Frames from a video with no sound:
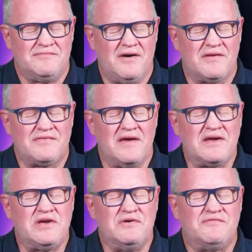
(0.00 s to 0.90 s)
Father,
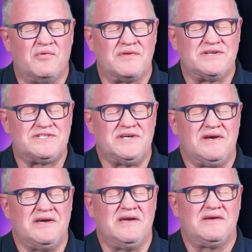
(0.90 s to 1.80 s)
thank you for this
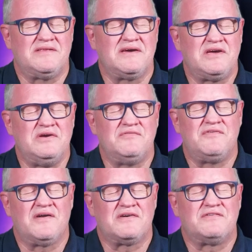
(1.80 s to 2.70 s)
day. Thank you,
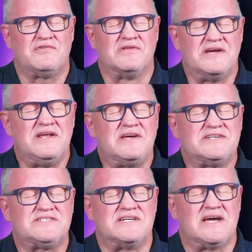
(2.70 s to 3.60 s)
Father, for leading
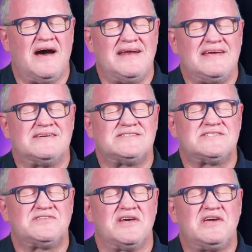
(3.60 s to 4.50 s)
us and guiding
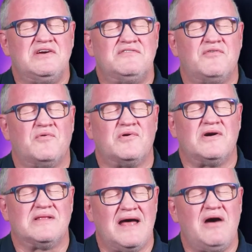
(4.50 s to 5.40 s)
us. Thank you for
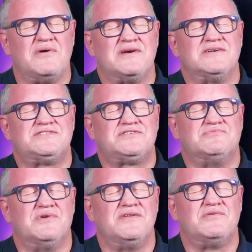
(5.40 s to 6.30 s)
allowing us to
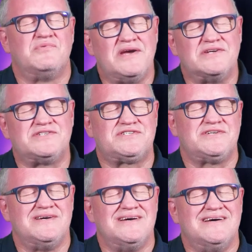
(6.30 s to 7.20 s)
run the race,
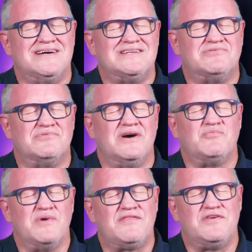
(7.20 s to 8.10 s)
to run
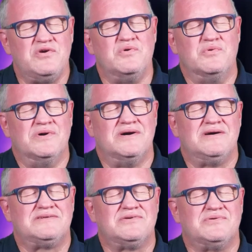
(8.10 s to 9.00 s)
with you,
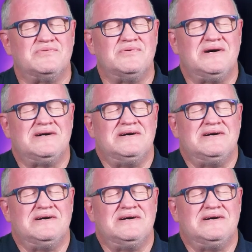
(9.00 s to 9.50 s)
to uh,